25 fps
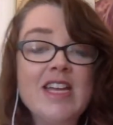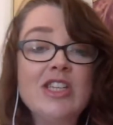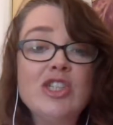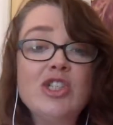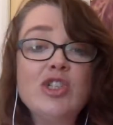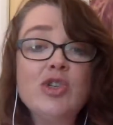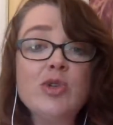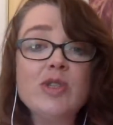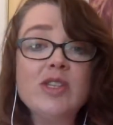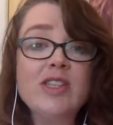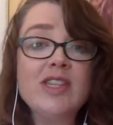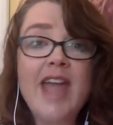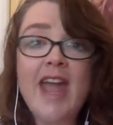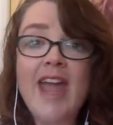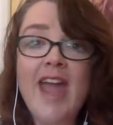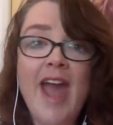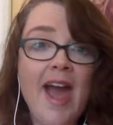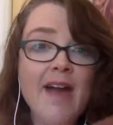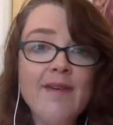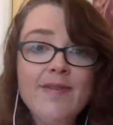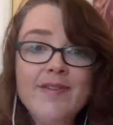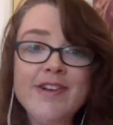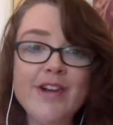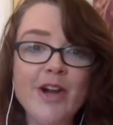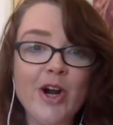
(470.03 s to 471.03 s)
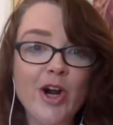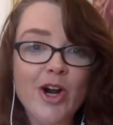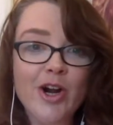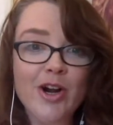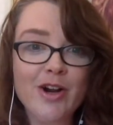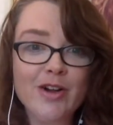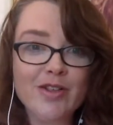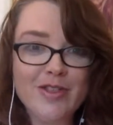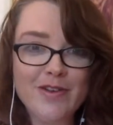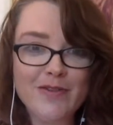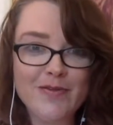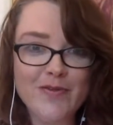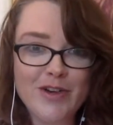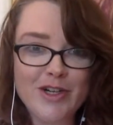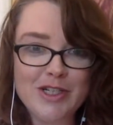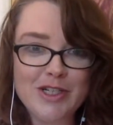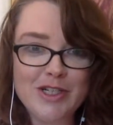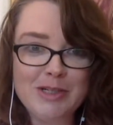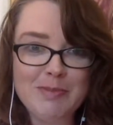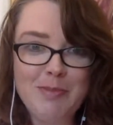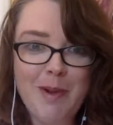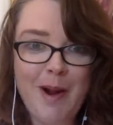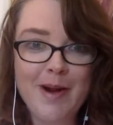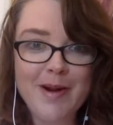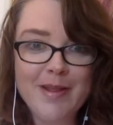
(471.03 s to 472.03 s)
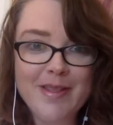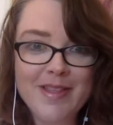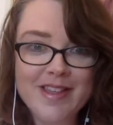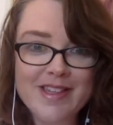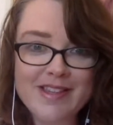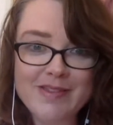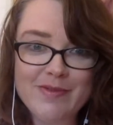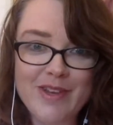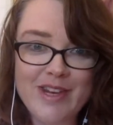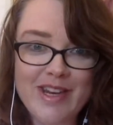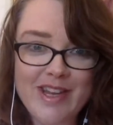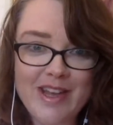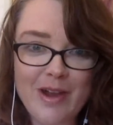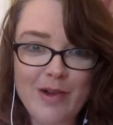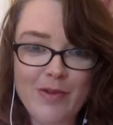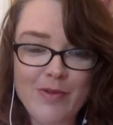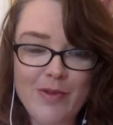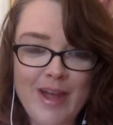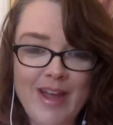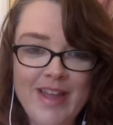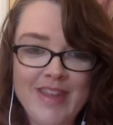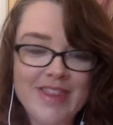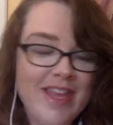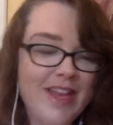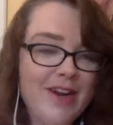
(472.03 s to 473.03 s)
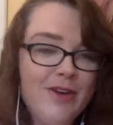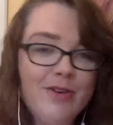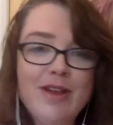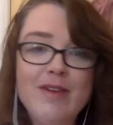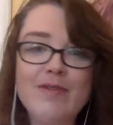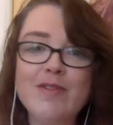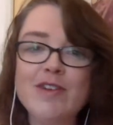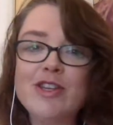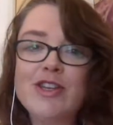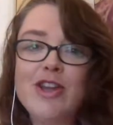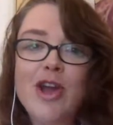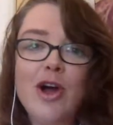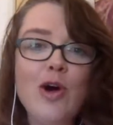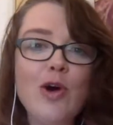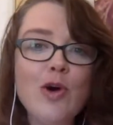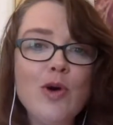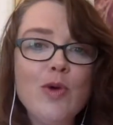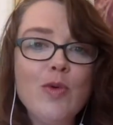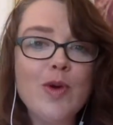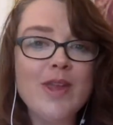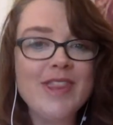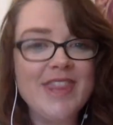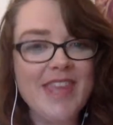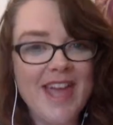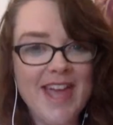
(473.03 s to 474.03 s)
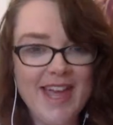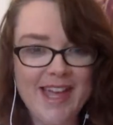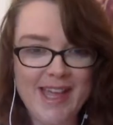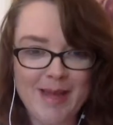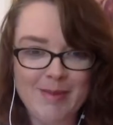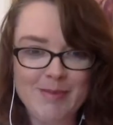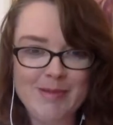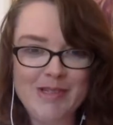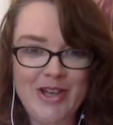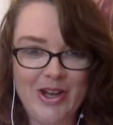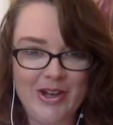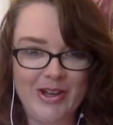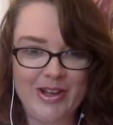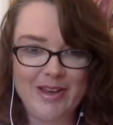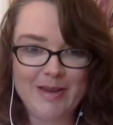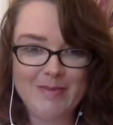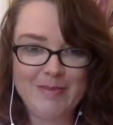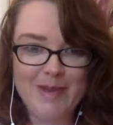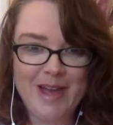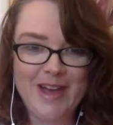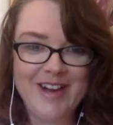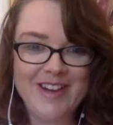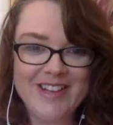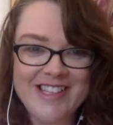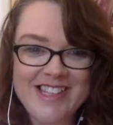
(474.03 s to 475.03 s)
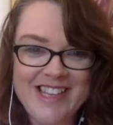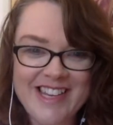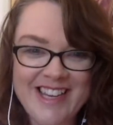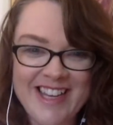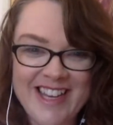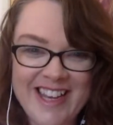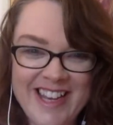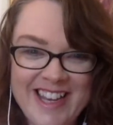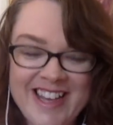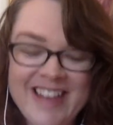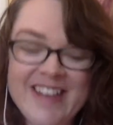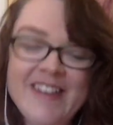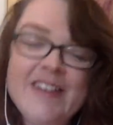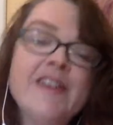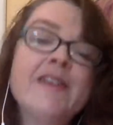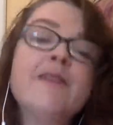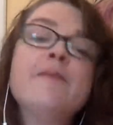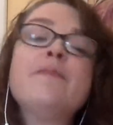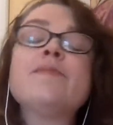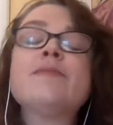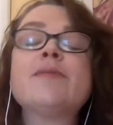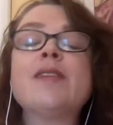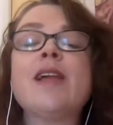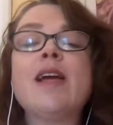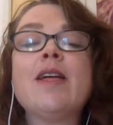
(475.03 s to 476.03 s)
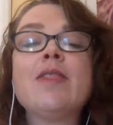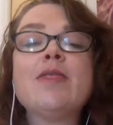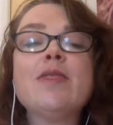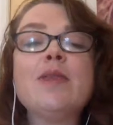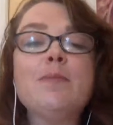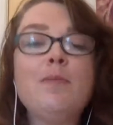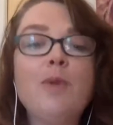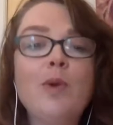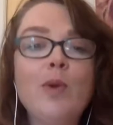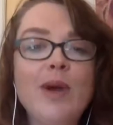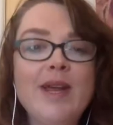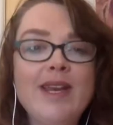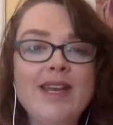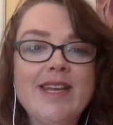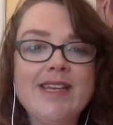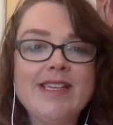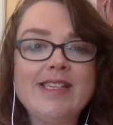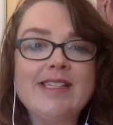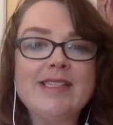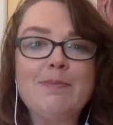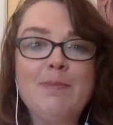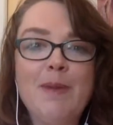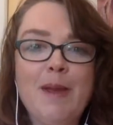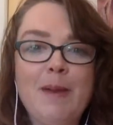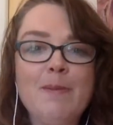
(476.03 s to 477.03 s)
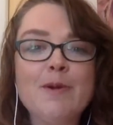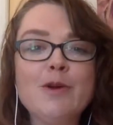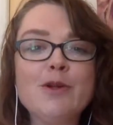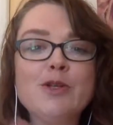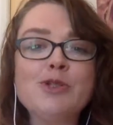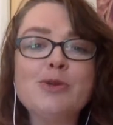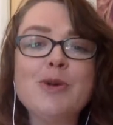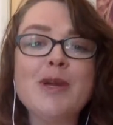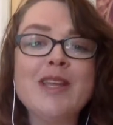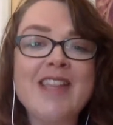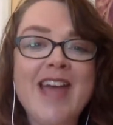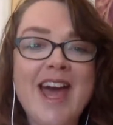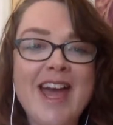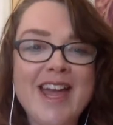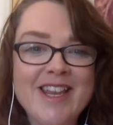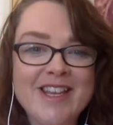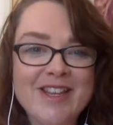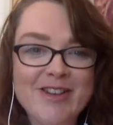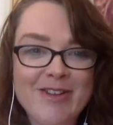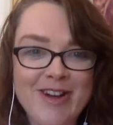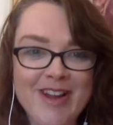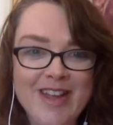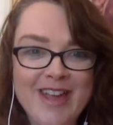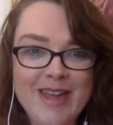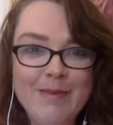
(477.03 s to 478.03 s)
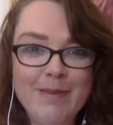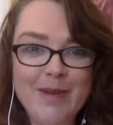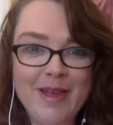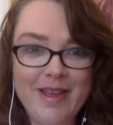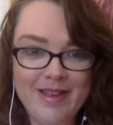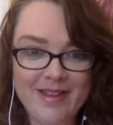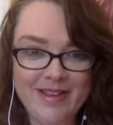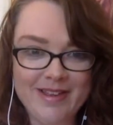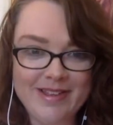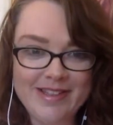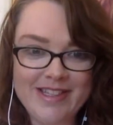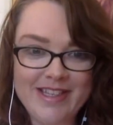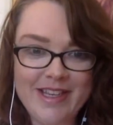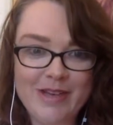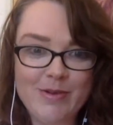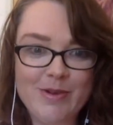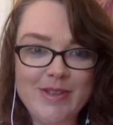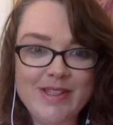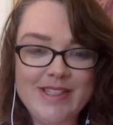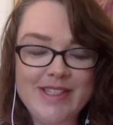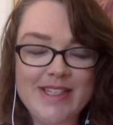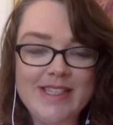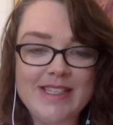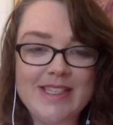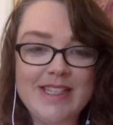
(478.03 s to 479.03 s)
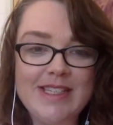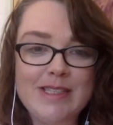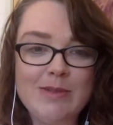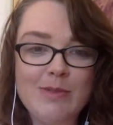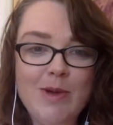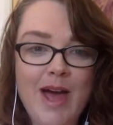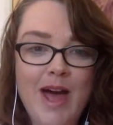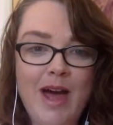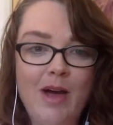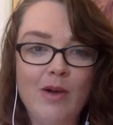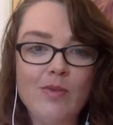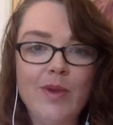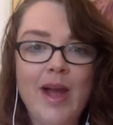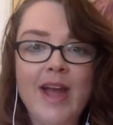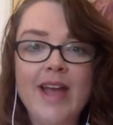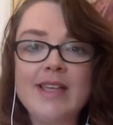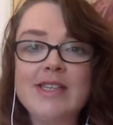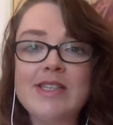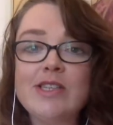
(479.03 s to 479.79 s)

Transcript: So they haven't heard the first part of this video, right? They don't even know what the heck I'm talking about. The point is, people are doing that in your email sequences as well, right?